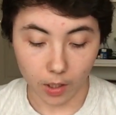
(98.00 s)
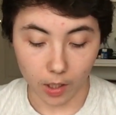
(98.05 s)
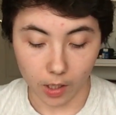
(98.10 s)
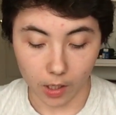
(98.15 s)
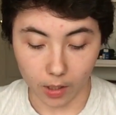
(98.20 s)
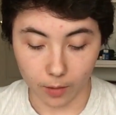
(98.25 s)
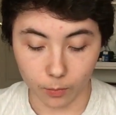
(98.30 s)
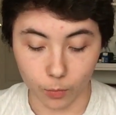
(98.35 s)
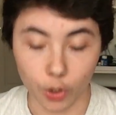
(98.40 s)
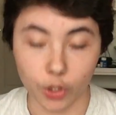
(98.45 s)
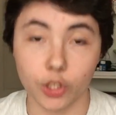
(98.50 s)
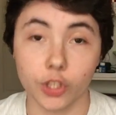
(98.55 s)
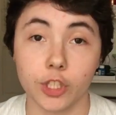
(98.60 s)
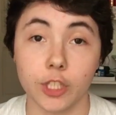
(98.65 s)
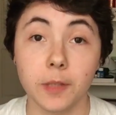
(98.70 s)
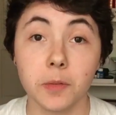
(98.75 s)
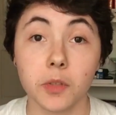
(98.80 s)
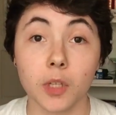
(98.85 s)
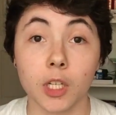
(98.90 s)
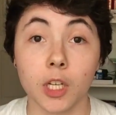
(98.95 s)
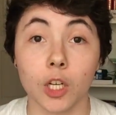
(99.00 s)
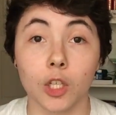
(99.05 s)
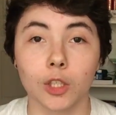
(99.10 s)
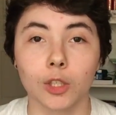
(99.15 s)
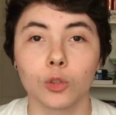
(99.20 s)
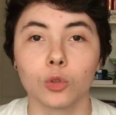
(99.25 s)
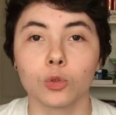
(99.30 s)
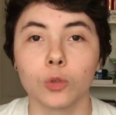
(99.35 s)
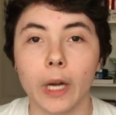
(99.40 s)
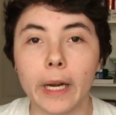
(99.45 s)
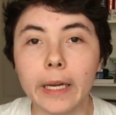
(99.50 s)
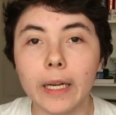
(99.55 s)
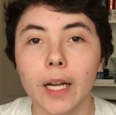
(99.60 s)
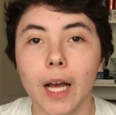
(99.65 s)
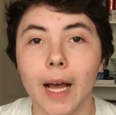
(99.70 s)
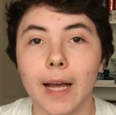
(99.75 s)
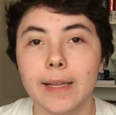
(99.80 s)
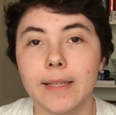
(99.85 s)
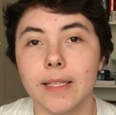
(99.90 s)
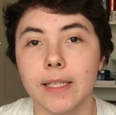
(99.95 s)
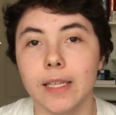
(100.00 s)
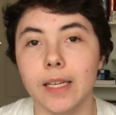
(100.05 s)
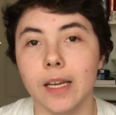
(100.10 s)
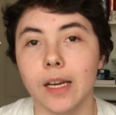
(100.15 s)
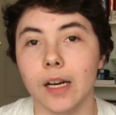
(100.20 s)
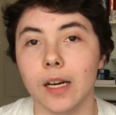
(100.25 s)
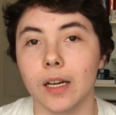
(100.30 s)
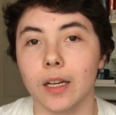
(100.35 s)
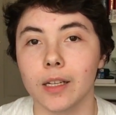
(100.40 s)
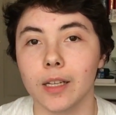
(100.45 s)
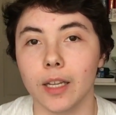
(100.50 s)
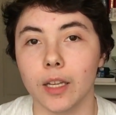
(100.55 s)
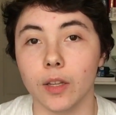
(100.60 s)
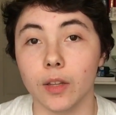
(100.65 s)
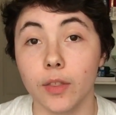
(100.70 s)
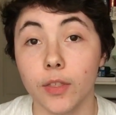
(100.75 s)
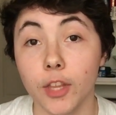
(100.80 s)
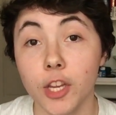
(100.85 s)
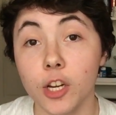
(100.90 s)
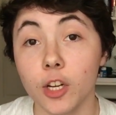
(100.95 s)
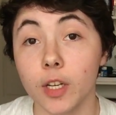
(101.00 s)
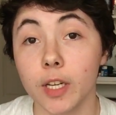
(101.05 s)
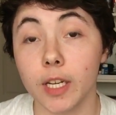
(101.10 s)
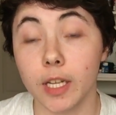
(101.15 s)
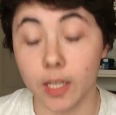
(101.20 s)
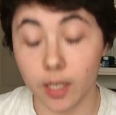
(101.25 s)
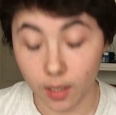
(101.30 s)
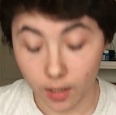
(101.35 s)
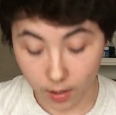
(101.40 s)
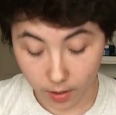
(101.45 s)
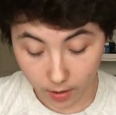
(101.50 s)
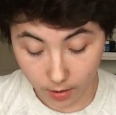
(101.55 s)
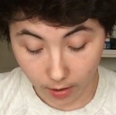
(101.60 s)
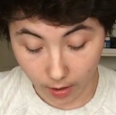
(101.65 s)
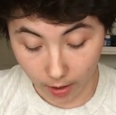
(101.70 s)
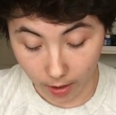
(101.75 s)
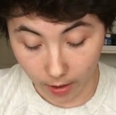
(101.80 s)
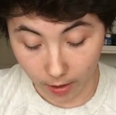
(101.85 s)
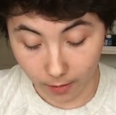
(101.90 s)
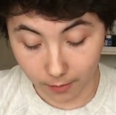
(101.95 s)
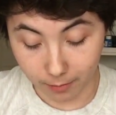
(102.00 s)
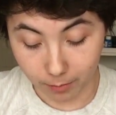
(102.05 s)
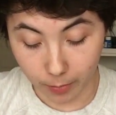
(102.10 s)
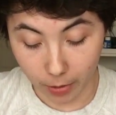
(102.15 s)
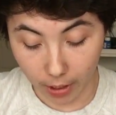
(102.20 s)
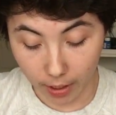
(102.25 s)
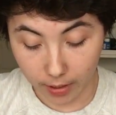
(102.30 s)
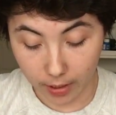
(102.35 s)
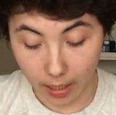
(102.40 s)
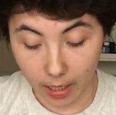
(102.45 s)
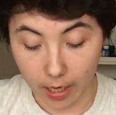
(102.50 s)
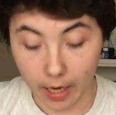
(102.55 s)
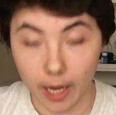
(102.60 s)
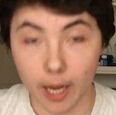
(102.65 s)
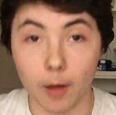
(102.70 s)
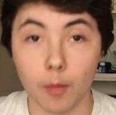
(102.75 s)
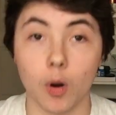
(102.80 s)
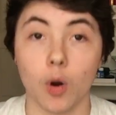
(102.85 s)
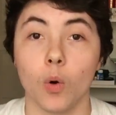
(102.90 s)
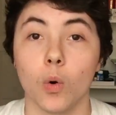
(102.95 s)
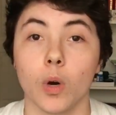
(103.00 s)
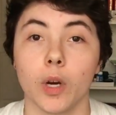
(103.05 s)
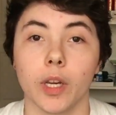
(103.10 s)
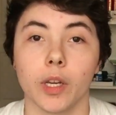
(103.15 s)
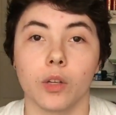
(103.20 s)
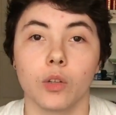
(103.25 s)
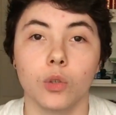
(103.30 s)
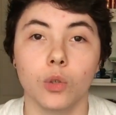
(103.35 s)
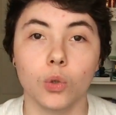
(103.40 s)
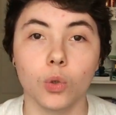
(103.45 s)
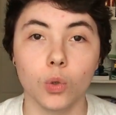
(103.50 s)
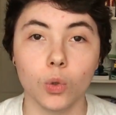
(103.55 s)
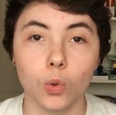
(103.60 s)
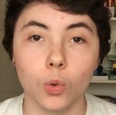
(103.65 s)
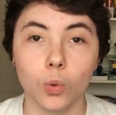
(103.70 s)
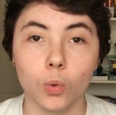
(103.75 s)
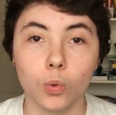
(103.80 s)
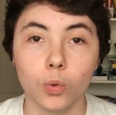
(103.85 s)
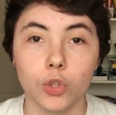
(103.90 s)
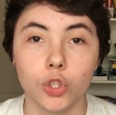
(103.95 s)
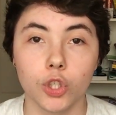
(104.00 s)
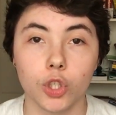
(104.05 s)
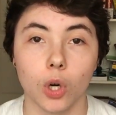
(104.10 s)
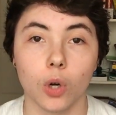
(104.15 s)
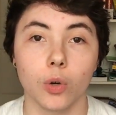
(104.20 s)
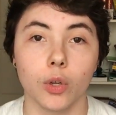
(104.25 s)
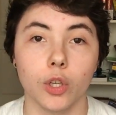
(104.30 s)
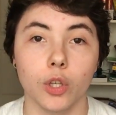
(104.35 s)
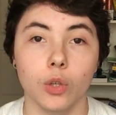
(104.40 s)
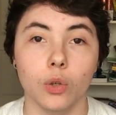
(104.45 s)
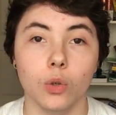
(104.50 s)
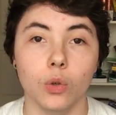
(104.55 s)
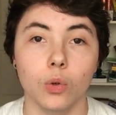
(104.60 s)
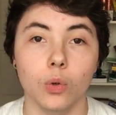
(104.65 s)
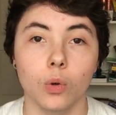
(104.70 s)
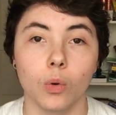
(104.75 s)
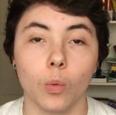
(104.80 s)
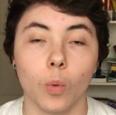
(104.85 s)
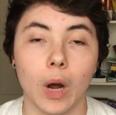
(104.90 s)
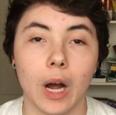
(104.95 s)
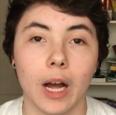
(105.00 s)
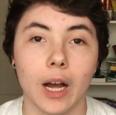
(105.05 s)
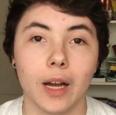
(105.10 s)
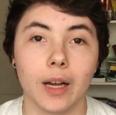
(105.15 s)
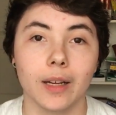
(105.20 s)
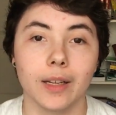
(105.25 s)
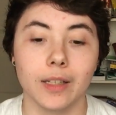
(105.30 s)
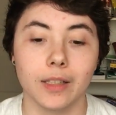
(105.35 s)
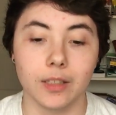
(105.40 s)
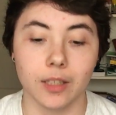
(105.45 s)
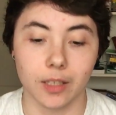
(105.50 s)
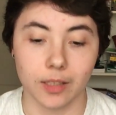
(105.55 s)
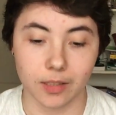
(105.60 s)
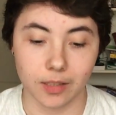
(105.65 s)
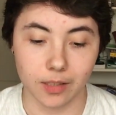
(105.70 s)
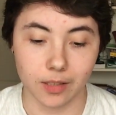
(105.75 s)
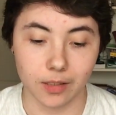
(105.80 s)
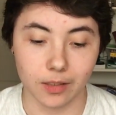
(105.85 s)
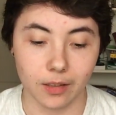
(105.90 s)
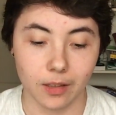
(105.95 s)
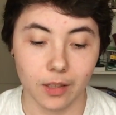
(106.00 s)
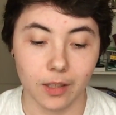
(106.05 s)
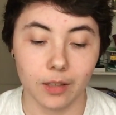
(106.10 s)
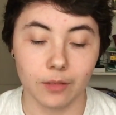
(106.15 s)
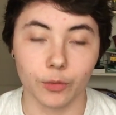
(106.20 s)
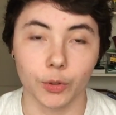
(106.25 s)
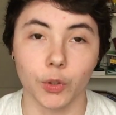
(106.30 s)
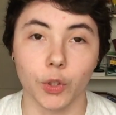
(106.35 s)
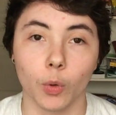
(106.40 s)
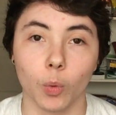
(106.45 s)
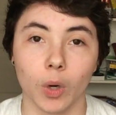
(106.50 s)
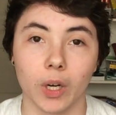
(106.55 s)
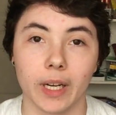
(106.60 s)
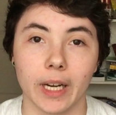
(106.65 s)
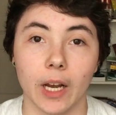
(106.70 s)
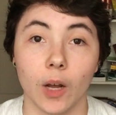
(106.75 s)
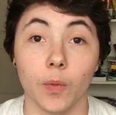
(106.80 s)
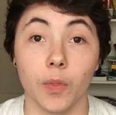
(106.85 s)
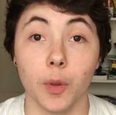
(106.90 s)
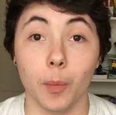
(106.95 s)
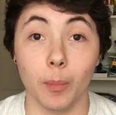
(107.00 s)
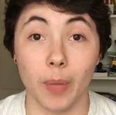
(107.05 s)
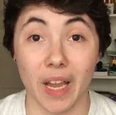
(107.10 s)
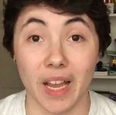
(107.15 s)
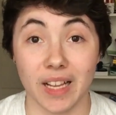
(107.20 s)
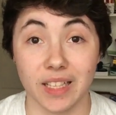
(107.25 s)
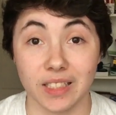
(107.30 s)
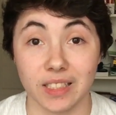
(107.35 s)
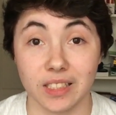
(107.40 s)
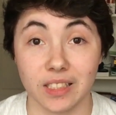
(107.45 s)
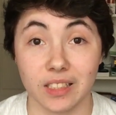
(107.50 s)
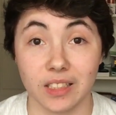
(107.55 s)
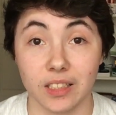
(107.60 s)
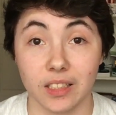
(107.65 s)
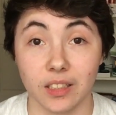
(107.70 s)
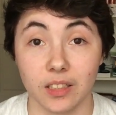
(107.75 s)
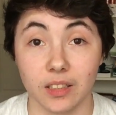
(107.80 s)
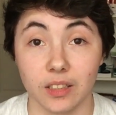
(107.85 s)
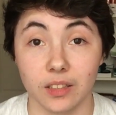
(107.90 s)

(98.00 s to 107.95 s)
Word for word: um, which seems like a great idea in theory, um, but I am going to show you why it doesn't really work out the best.